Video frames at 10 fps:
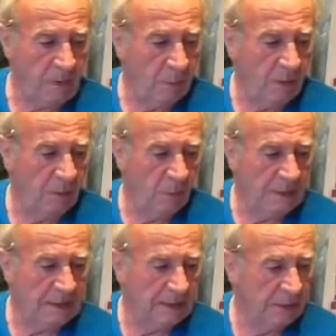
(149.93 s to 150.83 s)
What am I
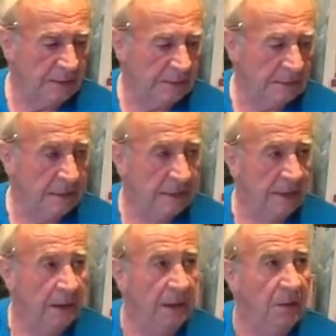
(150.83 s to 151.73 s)
working on?
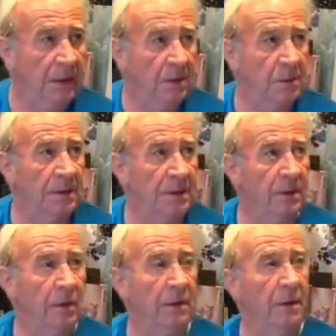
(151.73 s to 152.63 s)
Well, I was working
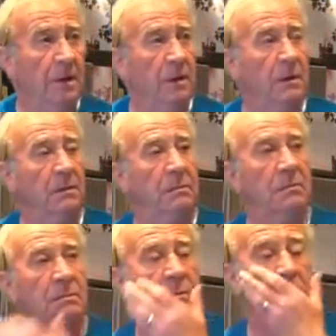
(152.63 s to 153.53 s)
on
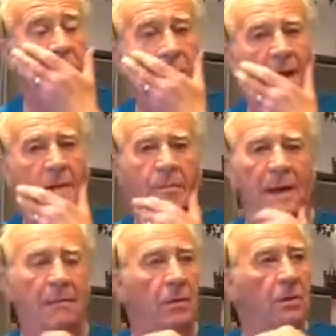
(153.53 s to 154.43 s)

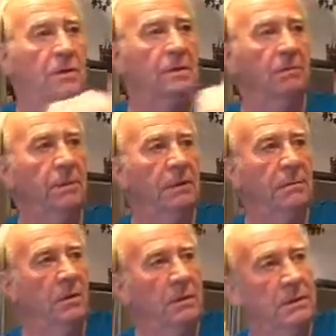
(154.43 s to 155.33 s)
bat boxes and bird
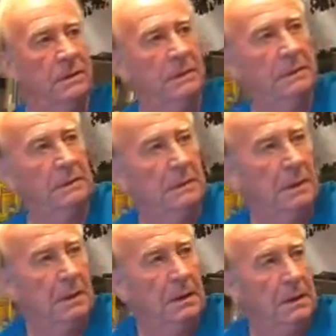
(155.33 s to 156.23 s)
boxes
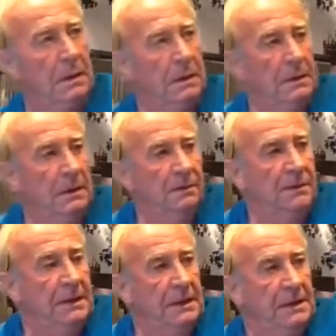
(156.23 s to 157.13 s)
and
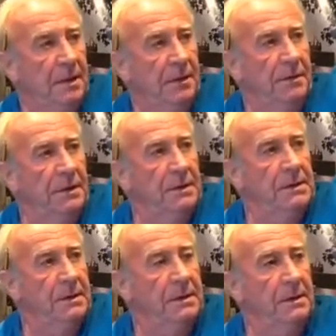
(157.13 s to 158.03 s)
various other
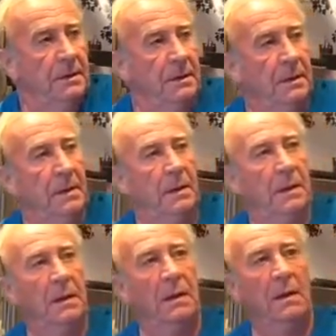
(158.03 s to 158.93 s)
things, and
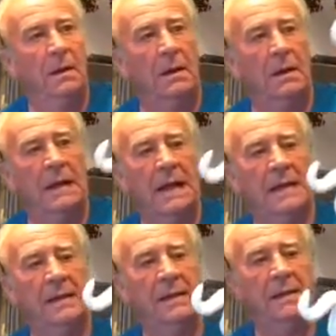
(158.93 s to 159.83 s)

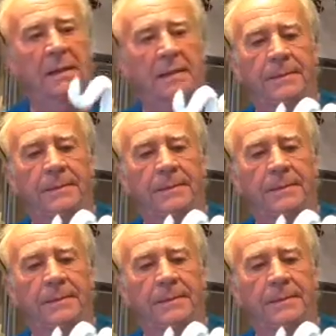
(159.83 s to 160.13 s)
casting,